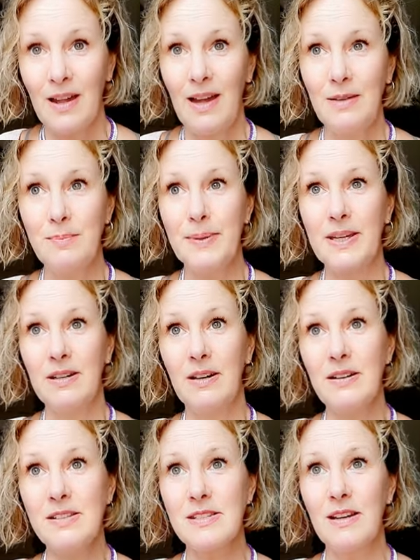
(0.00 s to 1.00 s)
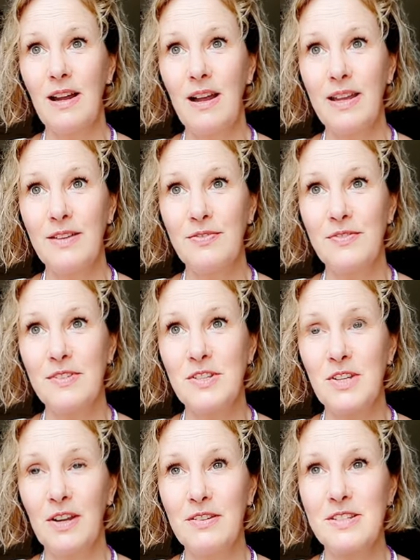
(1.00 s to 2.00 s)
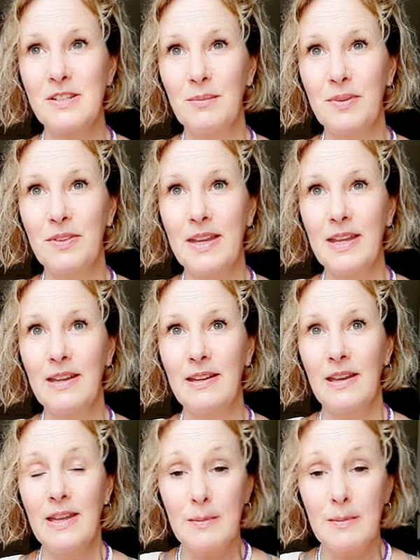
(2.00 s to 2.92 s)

And because I've done something